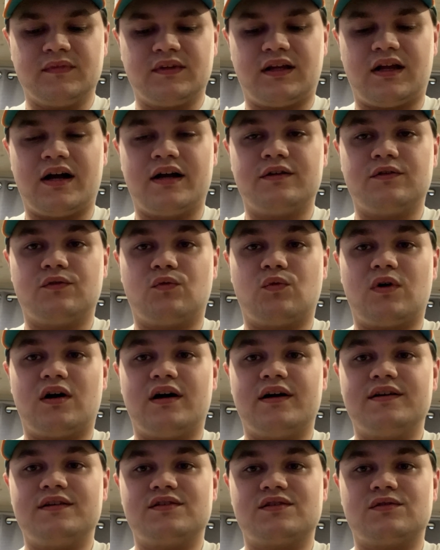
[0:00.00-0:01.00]
kind of
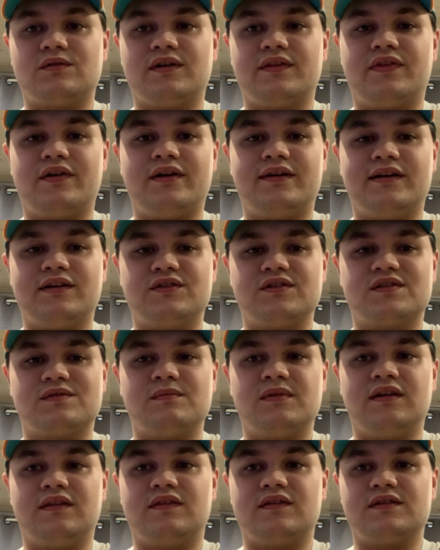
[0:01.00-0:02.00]
why. So I thought I'd just
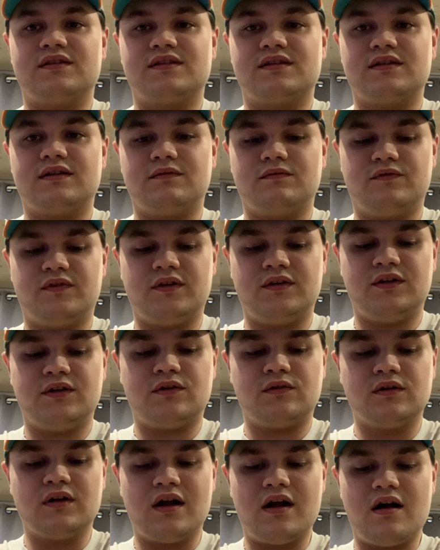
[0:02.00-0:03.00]
make this
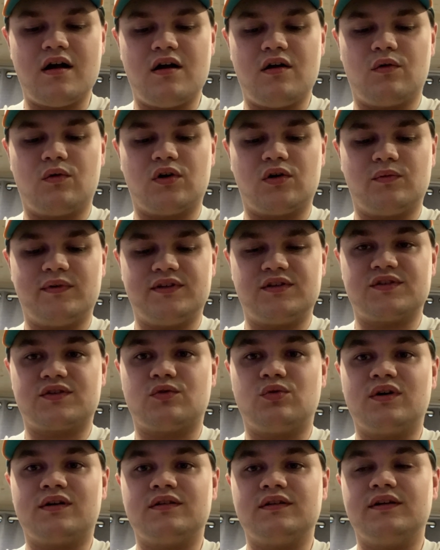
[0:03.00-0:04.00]
video where we just
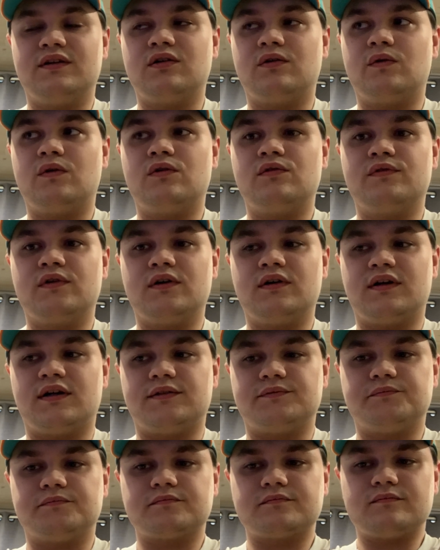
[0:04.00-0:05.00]
quickly go
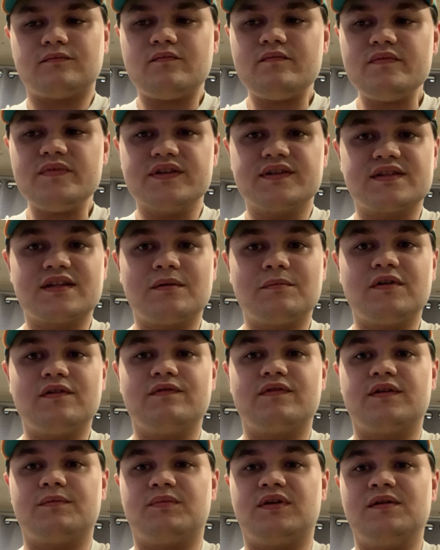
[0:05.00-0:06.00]
over some of
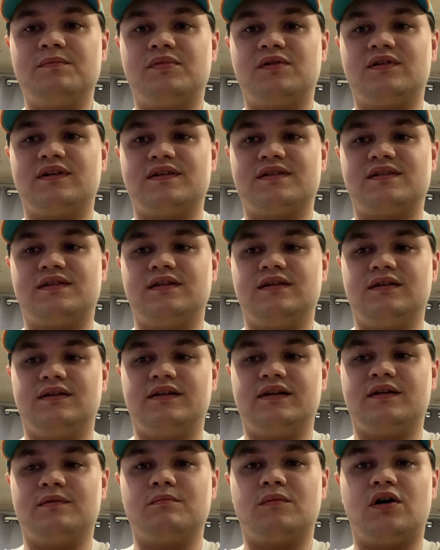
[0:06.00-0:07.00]
the people I see
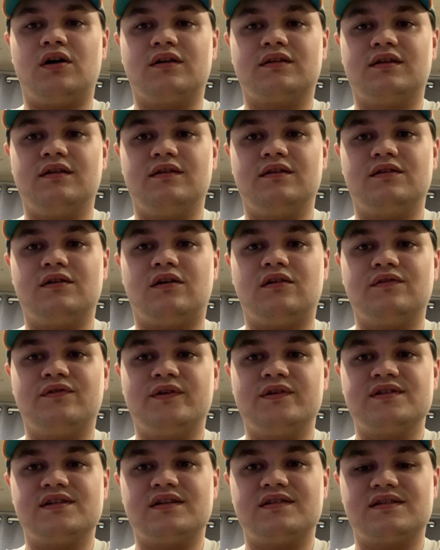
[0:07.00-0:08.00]
getting mocked to the
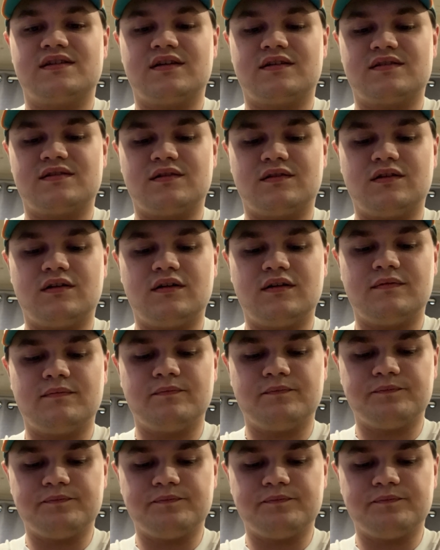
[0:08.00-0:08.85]
Dolphins at 6 a lot,